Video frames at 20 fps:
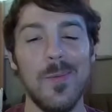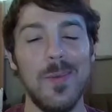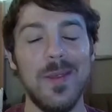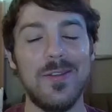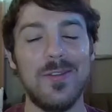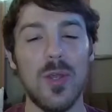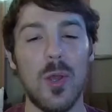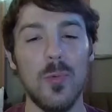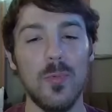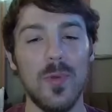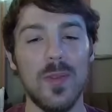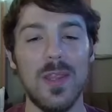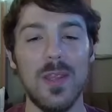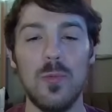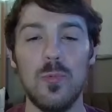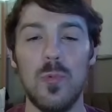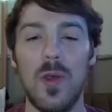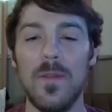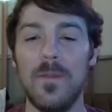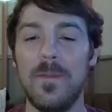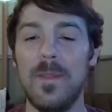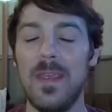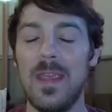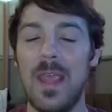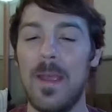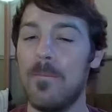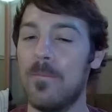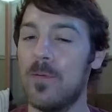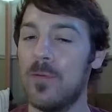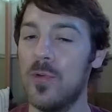we don't really want the
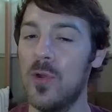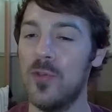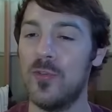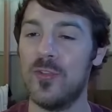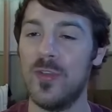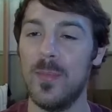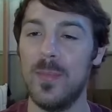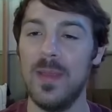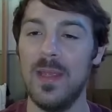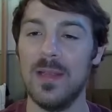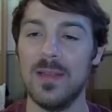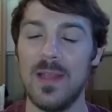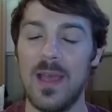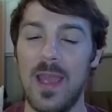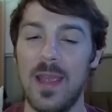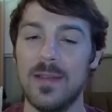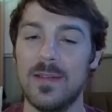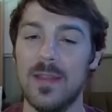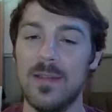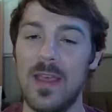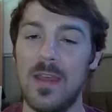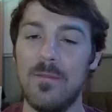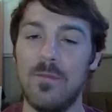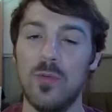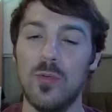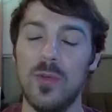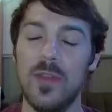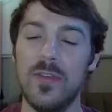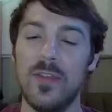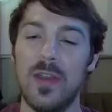Ampharos to be aligned to that
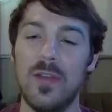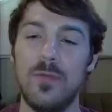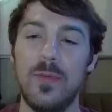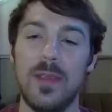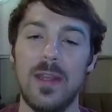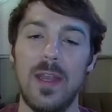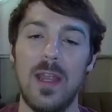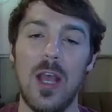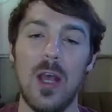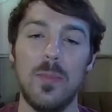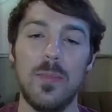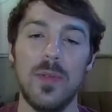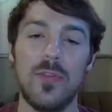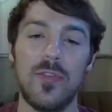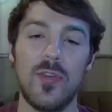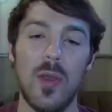Virizion if we can help it.